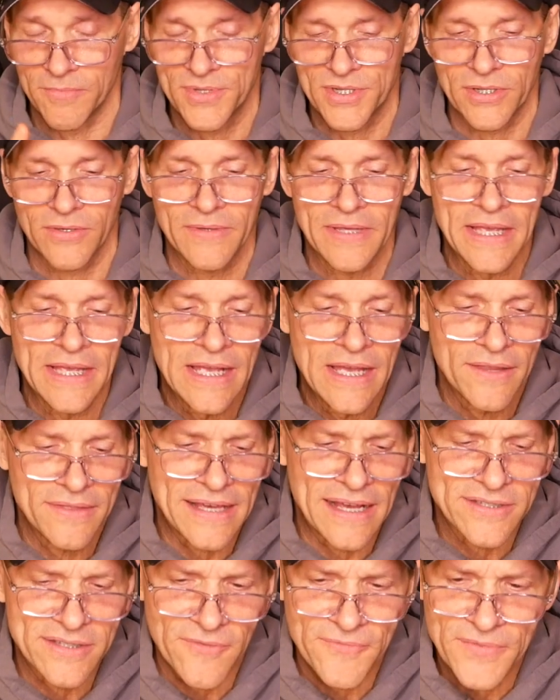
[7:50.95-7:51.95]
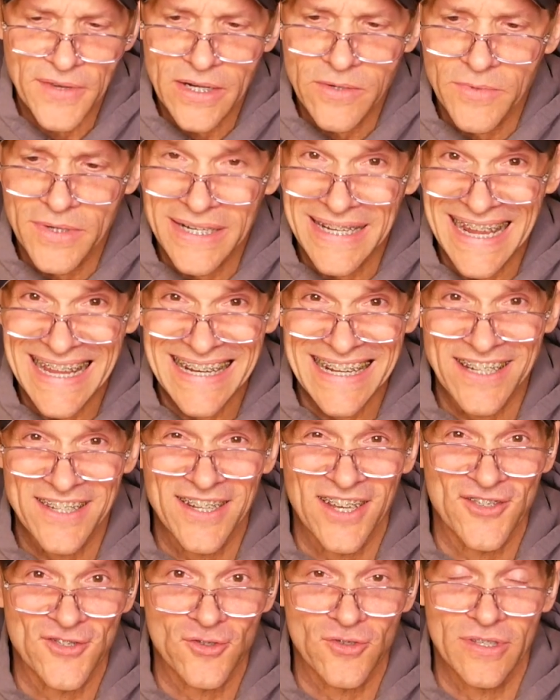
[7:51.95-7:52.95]
So that's a fun one. And it
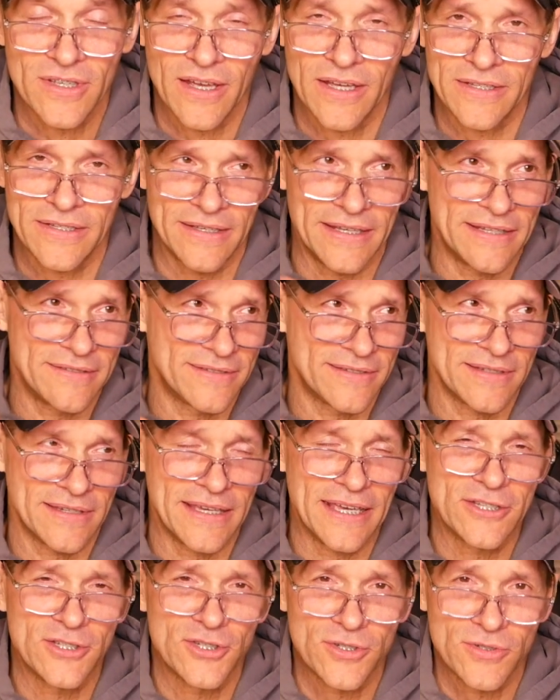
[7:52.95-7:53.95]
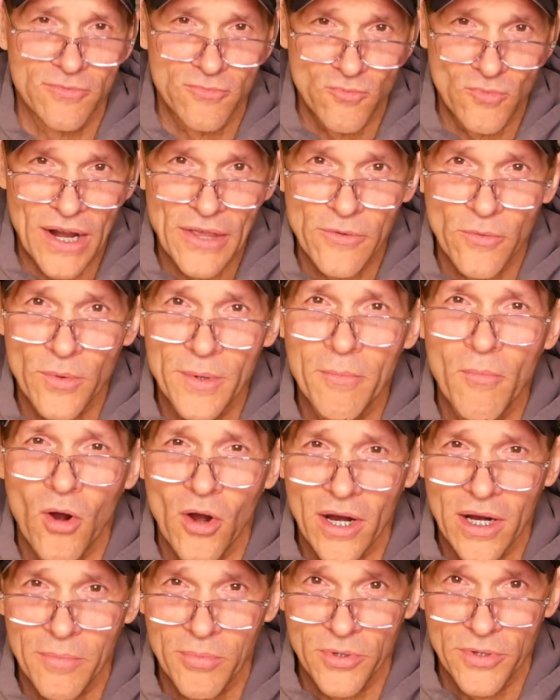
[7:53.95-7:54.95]
does, uh, it's, it's rather
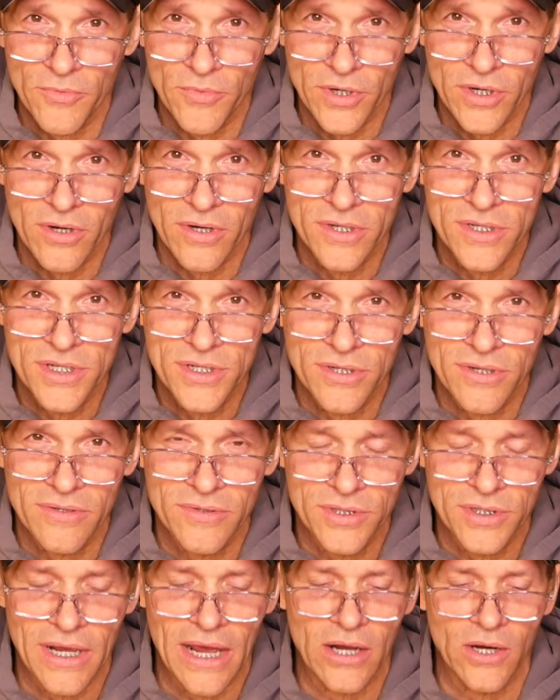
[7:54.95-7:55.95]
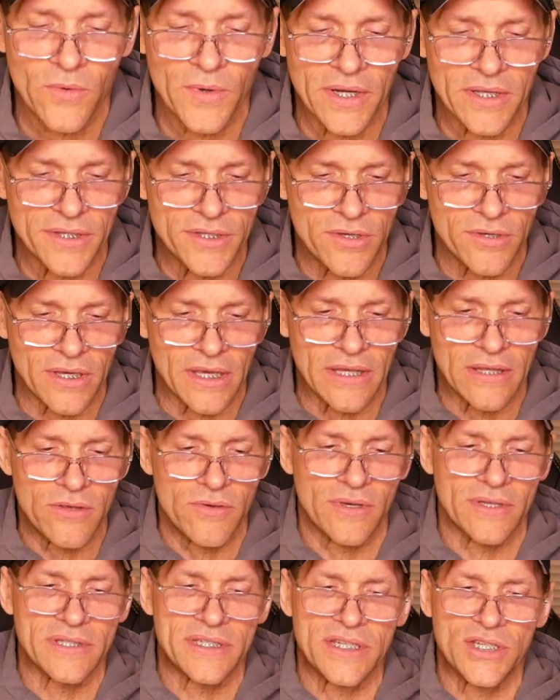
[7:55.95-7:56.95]
remarkable in regards to, to how quickly you can,
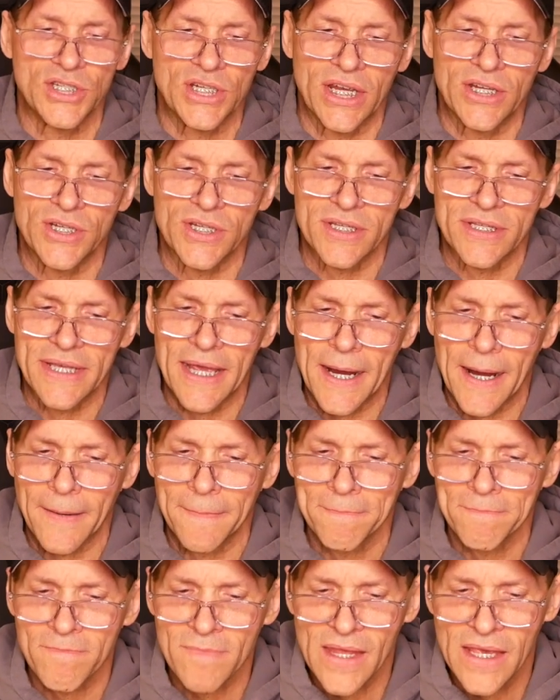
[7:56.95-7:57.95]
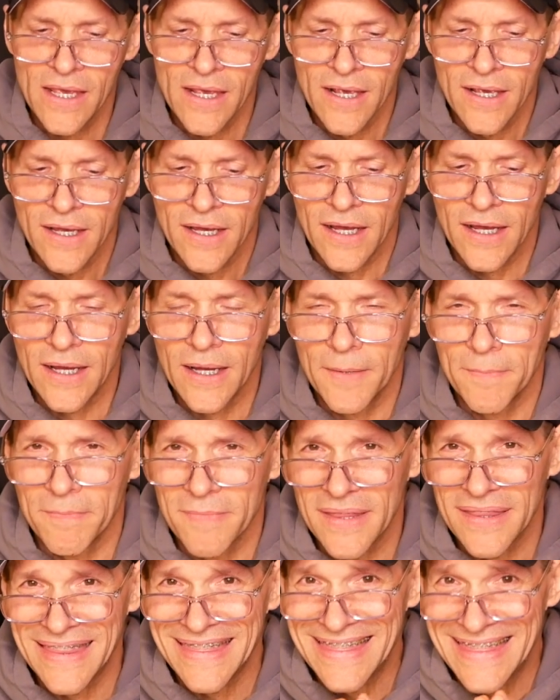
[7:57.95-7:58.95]
you can see changes there. Um,
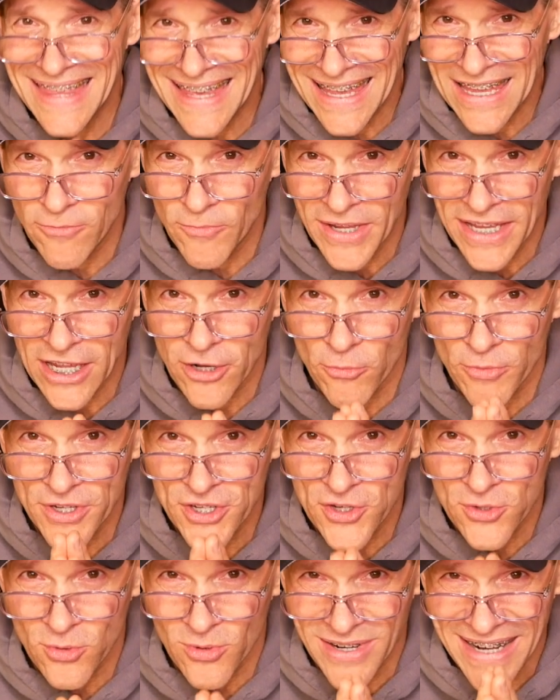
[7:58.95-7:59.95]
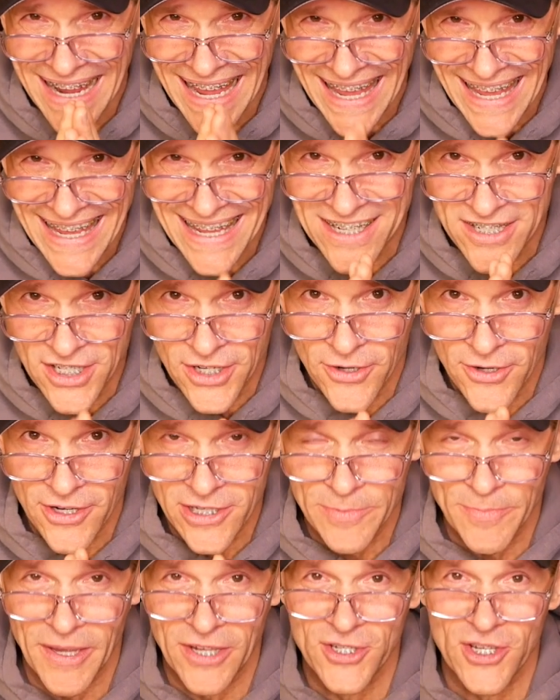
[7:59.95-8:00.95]
then we got to restore anterior
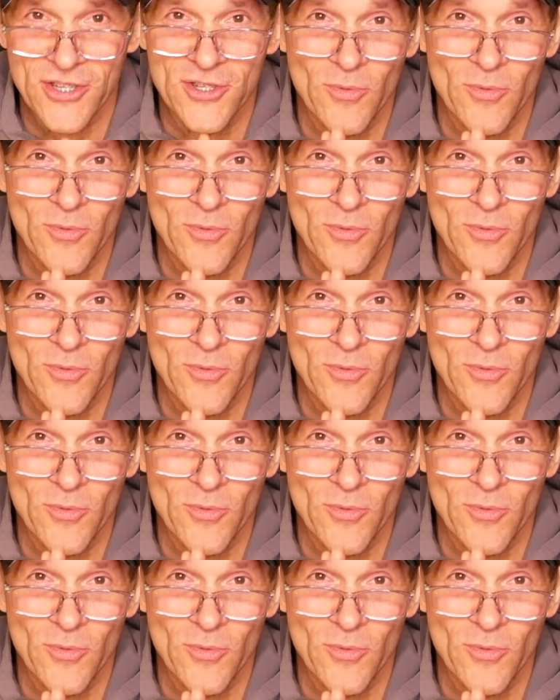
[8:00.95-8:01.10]
expansion.